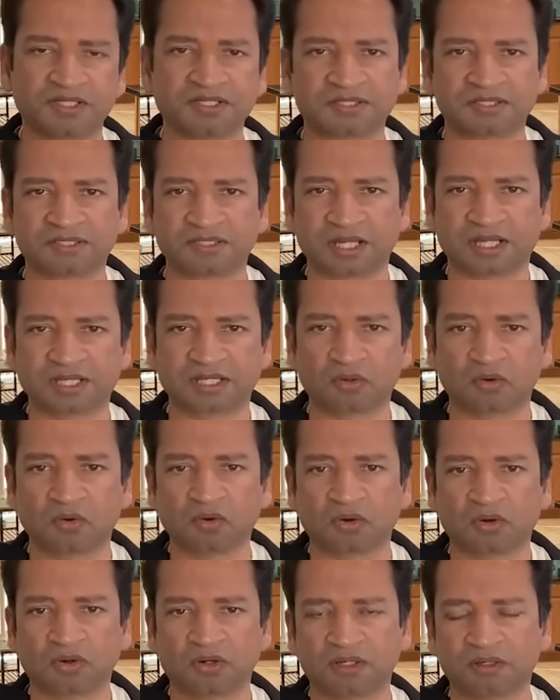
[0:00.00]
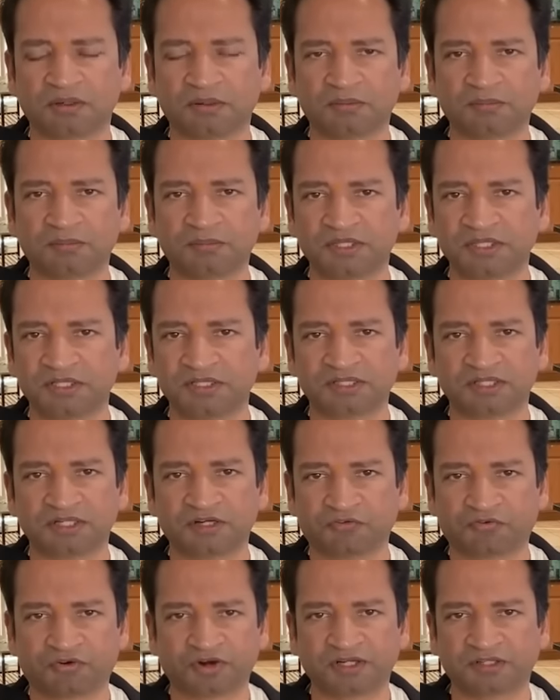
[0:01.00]
is is a
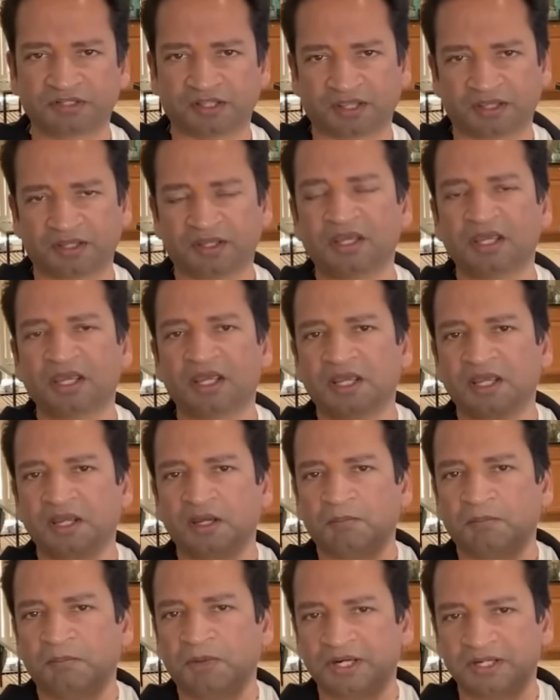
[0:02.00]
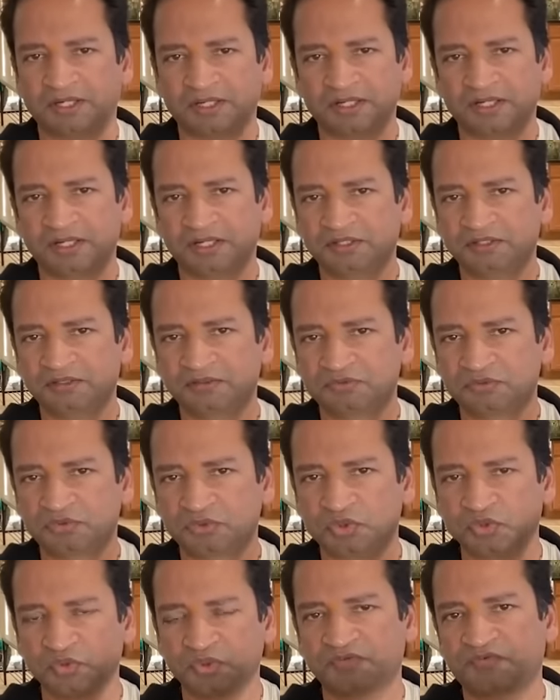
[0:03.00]
different thing, but
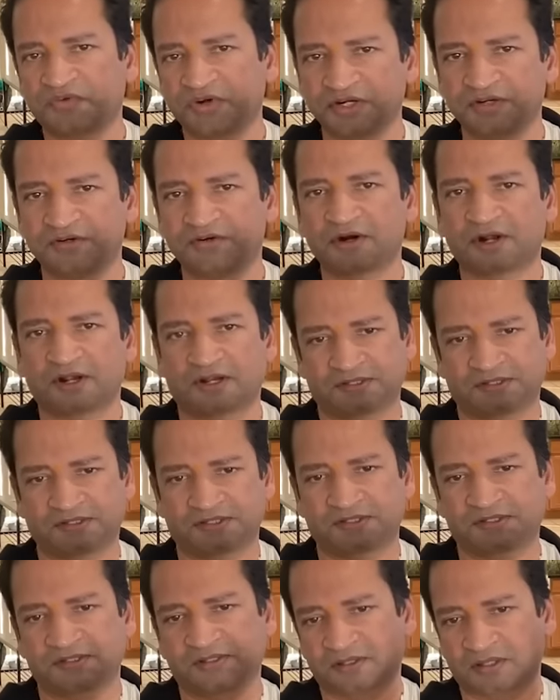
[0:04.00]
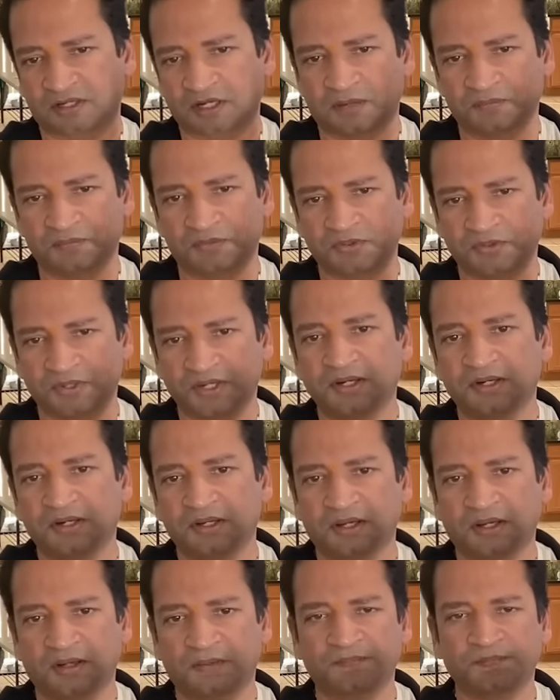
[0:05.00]
two different drugs come to
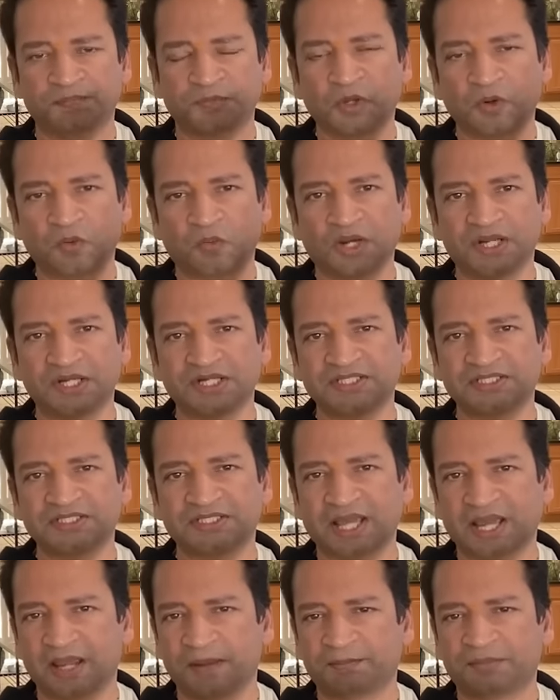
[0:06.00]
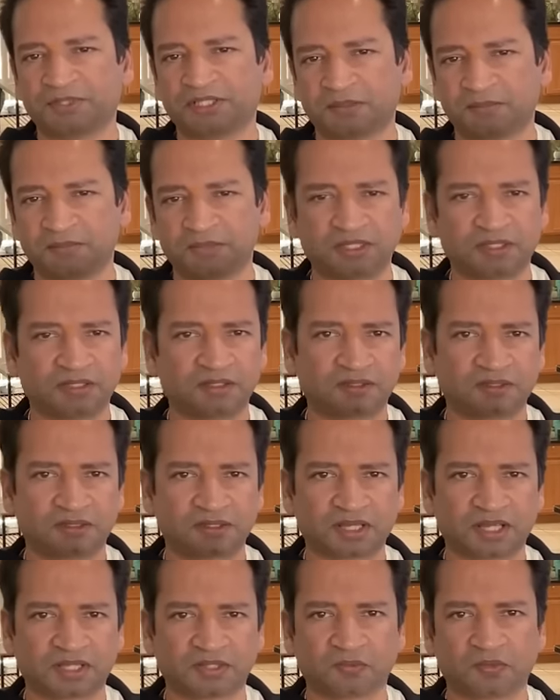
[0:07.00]
India. One is amphetamine,
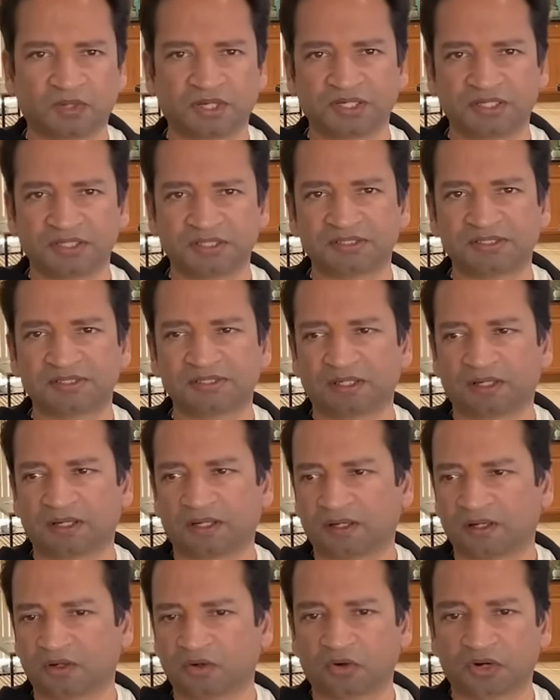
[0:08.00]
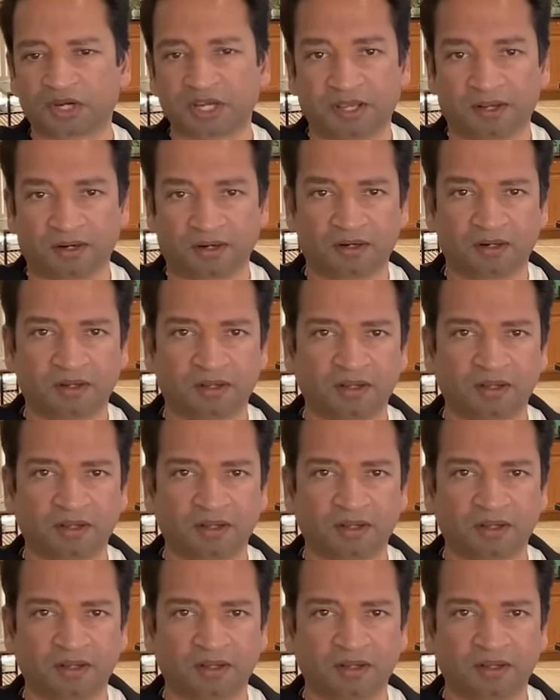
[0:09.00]
the other one is cocaine.